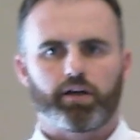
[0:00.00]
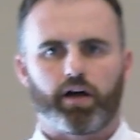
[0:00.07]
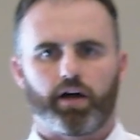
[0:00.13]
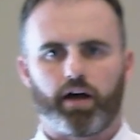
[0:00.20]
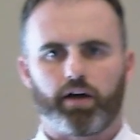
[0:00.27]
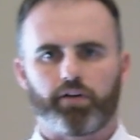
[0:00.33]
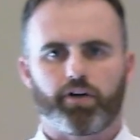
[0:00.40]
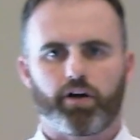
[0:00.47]

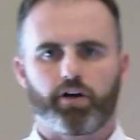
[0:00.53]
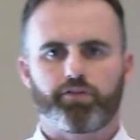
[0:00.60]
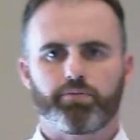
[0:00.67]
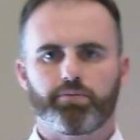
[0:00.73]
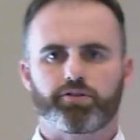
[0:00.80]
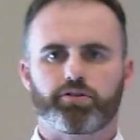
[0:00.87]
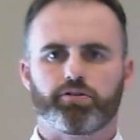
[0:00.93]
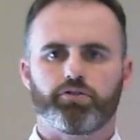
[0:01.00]
I've heard from
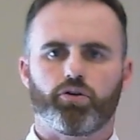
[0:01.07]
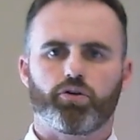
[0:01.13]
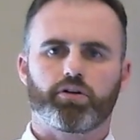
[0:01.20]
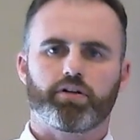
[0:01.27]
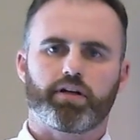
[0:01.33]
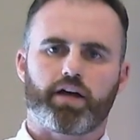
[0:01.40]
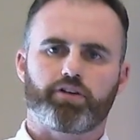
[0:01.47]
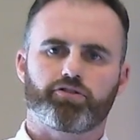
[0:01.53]
Mr.
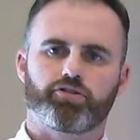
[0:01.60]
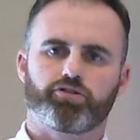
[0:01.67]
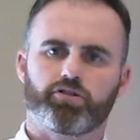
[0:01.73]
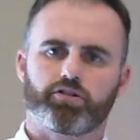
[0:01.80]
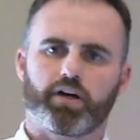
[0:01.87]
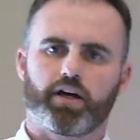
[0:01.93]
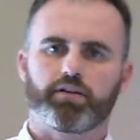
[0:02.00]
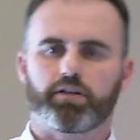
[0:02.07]
Rogan last year's year
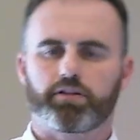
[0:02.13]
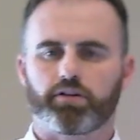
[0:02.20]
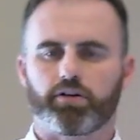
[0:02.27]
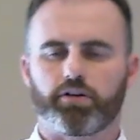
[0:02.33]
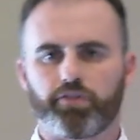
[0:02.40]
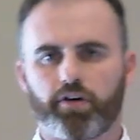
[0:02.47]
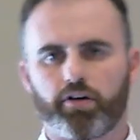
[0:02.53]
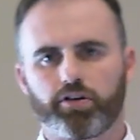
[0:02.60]
head that they're a
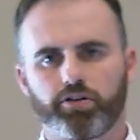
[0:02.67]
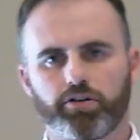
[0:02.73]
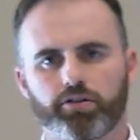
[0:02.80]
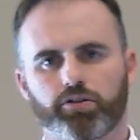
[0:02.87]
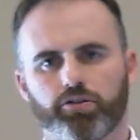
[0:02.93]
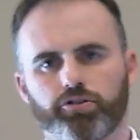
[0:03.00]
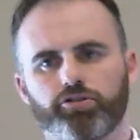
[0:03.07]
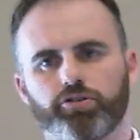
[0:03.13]
very
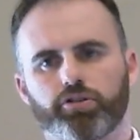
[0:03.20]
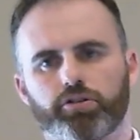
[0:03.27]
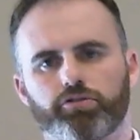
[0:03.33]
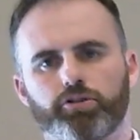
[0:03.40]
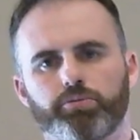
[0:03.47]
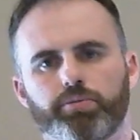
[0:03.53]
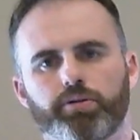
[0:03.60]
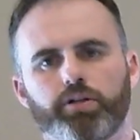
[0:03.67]
good year
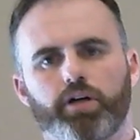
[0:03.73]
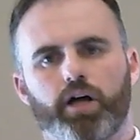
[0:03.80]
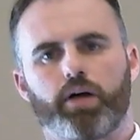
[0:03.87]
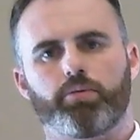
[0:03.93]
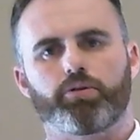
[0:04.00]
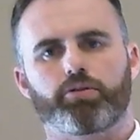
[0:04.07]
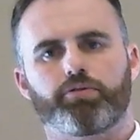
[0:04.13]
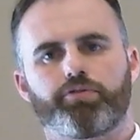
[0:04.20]
group. I'm
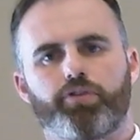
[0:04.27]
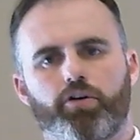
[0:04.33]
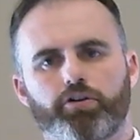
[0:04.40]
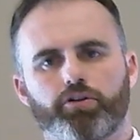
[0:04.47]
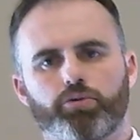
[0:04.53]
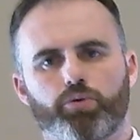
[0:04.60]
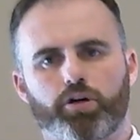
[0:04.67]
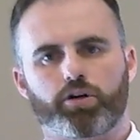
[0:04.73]
looking forward
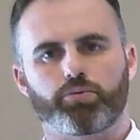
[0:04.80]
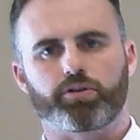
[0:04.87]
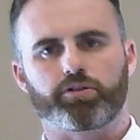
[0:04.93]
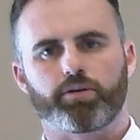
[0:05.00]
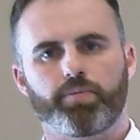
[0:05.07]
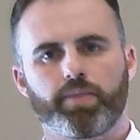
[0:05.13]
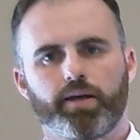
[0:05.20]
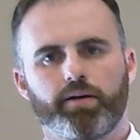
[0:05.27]
to working with
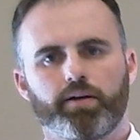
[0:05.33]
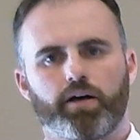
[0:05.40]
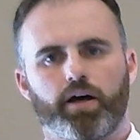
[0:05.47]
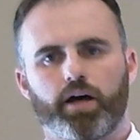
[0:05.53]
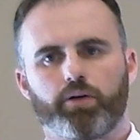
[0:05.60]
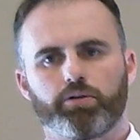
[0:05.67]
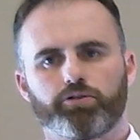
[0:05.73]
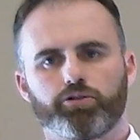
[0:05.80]
them. I
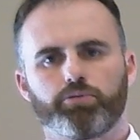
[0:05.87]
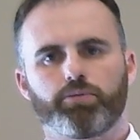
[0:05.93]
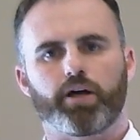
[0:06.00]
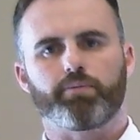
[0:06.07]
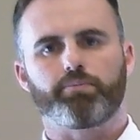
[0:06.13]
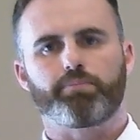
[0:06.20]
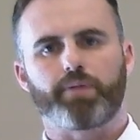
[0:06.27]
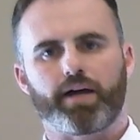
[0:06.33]
will do my
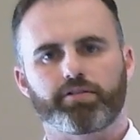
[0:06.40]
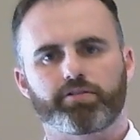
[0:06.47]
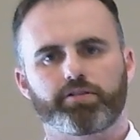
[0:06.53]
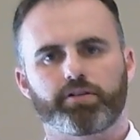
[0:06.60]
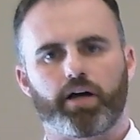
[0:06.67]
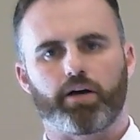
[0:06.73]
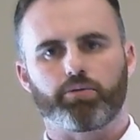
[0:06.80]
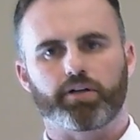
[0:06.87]
best.
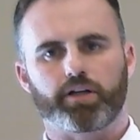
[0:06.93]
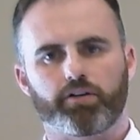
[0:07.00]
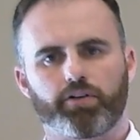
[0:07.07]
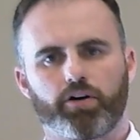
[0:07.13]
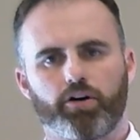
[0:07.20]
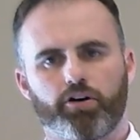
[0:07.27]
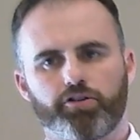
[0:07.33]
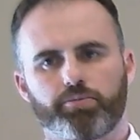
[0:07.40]
I will give
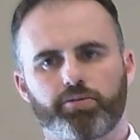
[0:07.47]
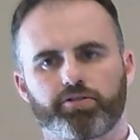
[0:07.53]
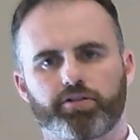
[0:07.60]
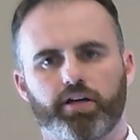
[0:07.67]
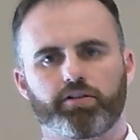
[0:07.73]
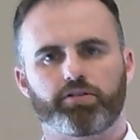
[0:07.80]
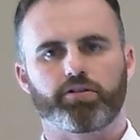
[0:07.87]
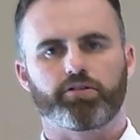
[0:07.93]

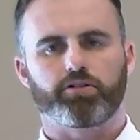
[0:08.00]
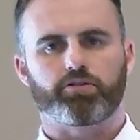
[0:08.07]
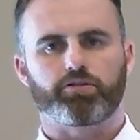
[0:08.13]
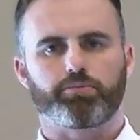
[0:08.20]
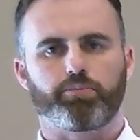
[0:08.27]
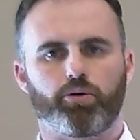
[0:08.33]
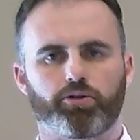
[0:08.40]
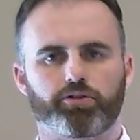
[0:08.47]
100% to
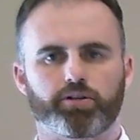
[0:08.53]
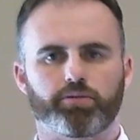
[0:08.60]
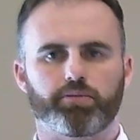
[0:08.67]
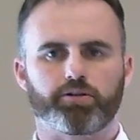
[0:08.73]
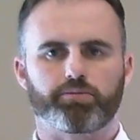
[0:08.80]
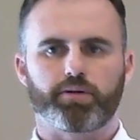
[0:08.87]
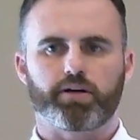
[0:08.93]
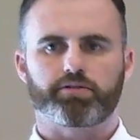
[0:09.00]
support them
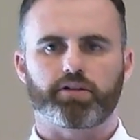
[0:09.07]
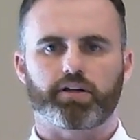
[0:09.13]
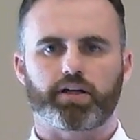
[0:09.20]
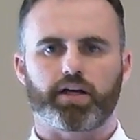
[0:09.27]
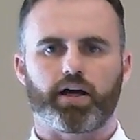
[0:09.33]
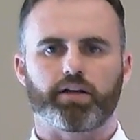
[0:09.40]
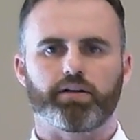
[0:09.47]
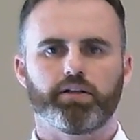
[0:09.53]
as best I
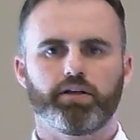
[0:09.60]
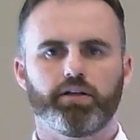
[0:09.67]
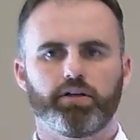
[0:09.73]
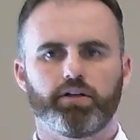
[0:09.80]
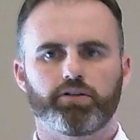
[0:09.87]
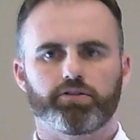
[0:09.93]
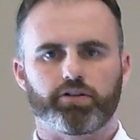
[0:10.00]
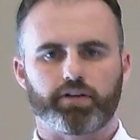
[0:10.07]
can
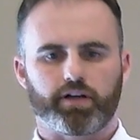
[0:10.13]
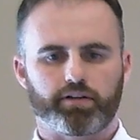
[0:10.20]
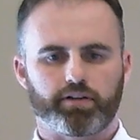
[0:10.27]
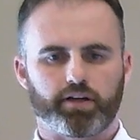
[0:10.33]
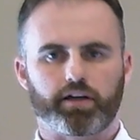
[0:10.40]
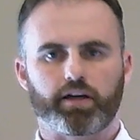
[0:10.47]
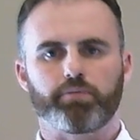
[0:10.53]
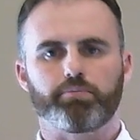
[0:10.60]
so that they
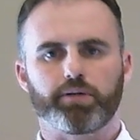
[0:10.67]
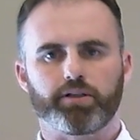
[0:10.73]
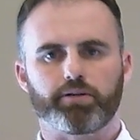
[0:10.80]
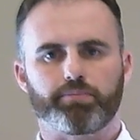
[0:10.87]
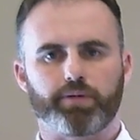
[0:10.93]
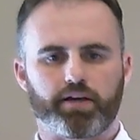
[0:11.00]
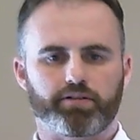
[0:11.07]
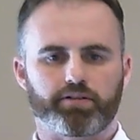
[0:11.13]
can be the
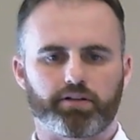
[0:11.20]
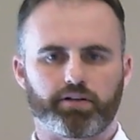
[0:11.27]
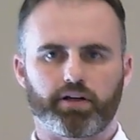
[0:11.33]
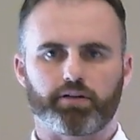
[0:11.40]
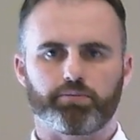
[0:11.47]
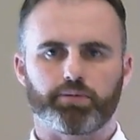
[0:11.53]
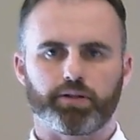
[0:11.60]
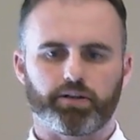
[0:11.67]
best that they
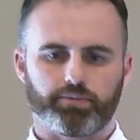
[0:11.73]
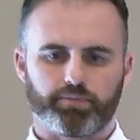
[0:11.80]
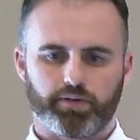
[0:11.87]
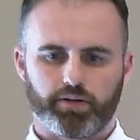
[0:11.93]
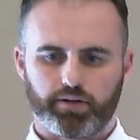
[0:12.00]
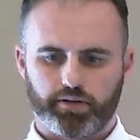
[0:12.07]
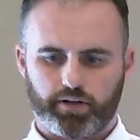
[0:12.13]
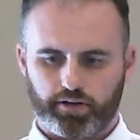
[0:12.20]
can be.
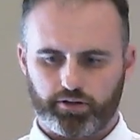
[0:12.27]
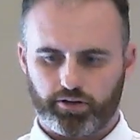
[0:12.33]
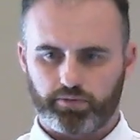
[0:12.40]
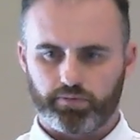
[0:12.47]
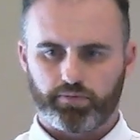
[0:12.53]
Thank you.